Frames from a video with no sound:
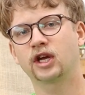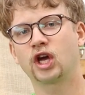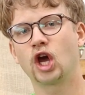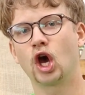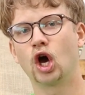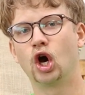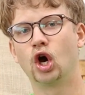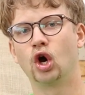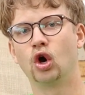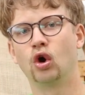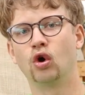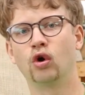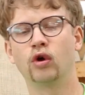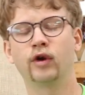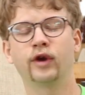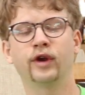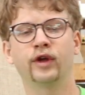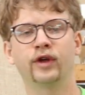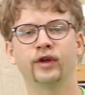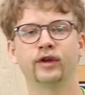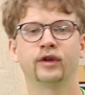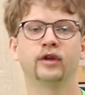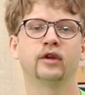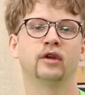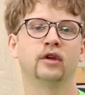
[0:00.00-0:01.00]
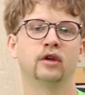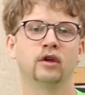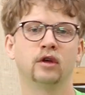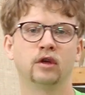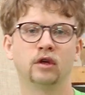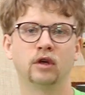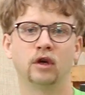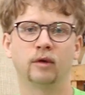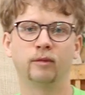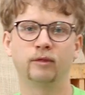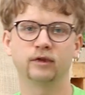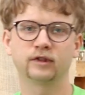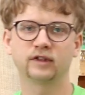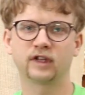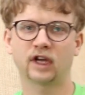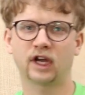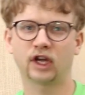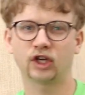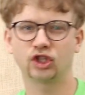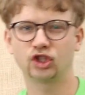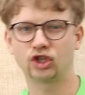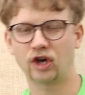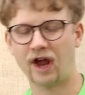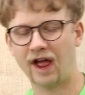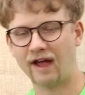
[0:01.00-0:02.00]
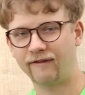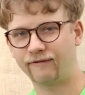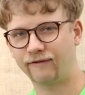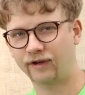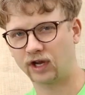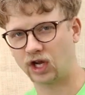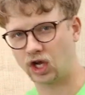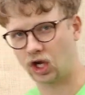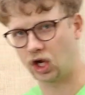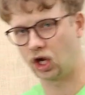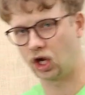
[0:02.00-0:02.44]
cone, almost like a traffic